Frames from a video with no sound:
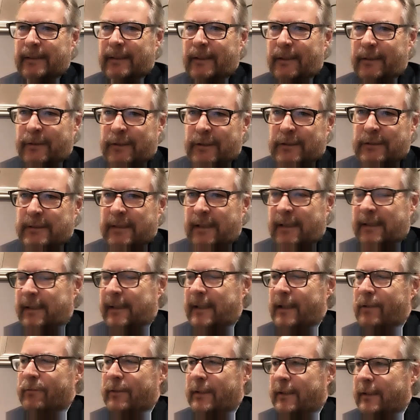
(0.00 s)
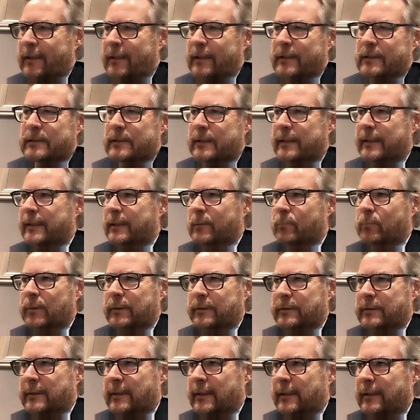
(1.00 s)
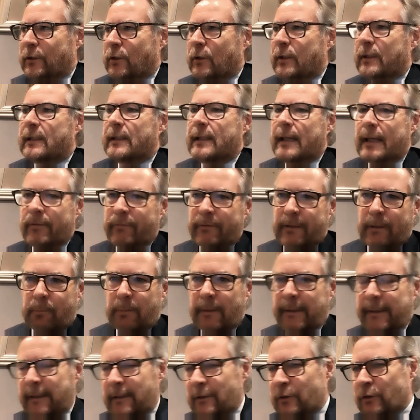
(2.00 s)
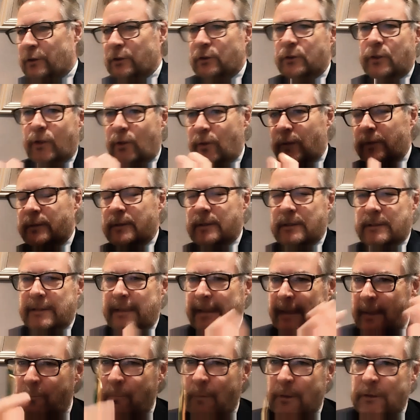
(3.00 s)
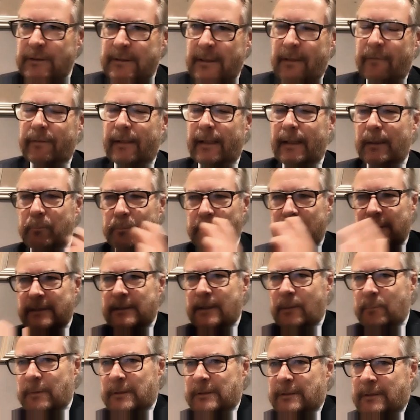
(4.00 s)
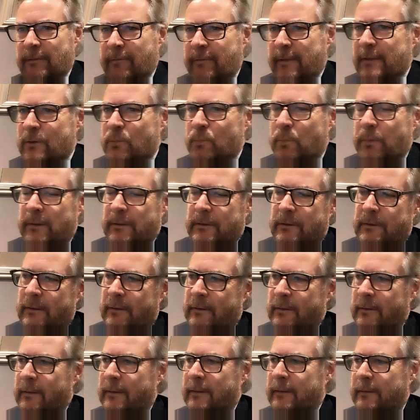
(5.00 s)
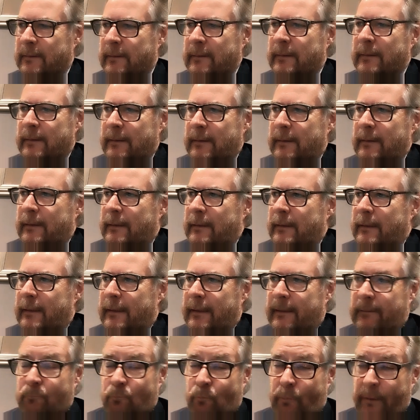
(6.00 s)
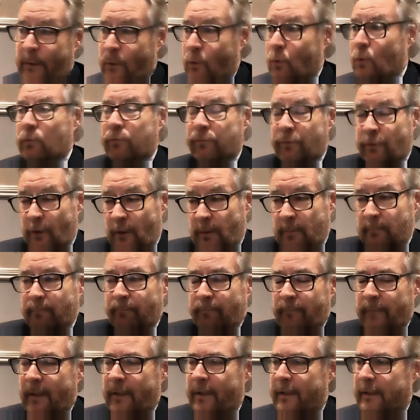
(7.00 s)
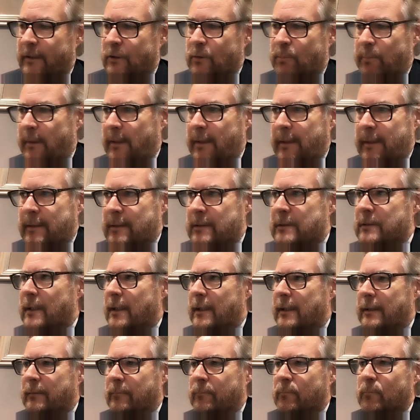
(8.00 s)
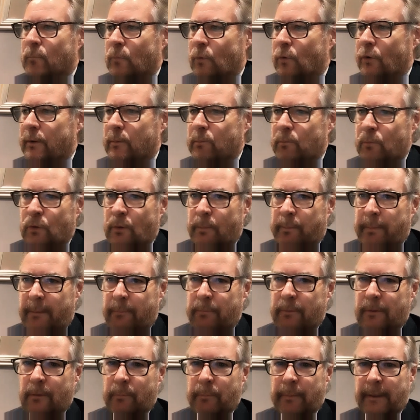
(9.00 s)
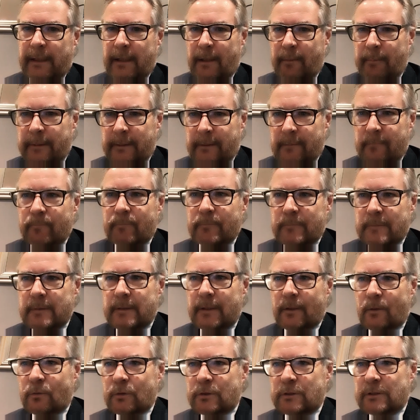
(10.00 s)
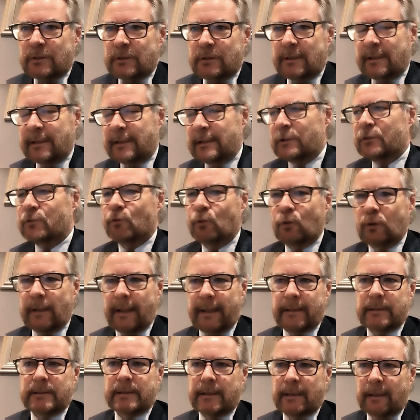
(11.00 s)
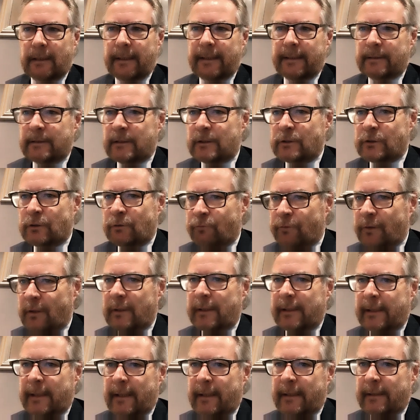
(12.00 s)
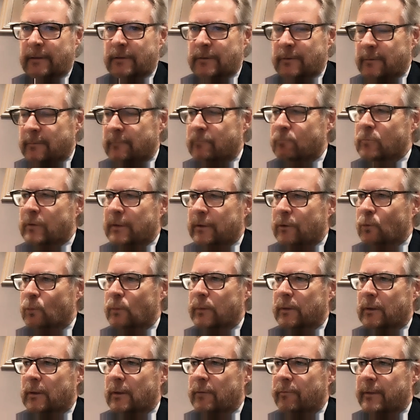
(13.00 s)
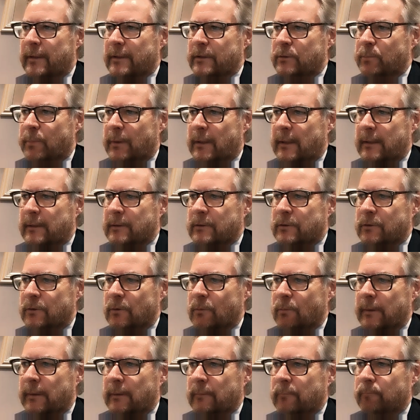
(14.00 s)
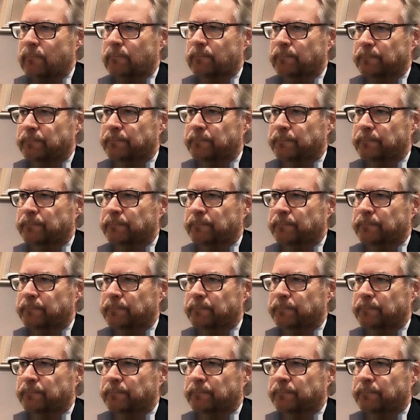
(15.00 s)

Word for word: understanding everything that's there, but uh, you inevitably are just drawn to say, I must have that piece, I must have this piece, and the and we know from our experience that are more and more people are becoming, you know, serious Rolex collectors and really getting to, to know and love this brand so well.